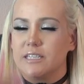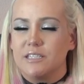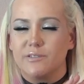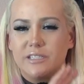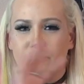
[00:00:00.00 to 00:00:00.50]

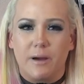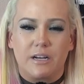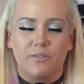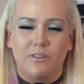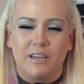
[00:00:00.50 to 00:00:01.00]

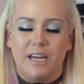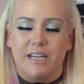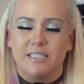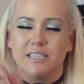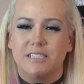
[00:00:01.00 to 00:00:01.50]
disrespectful
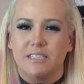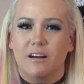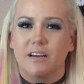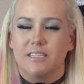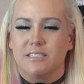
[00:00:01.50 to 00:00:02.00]
again is his
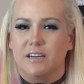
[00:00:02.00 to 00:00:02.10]
youngest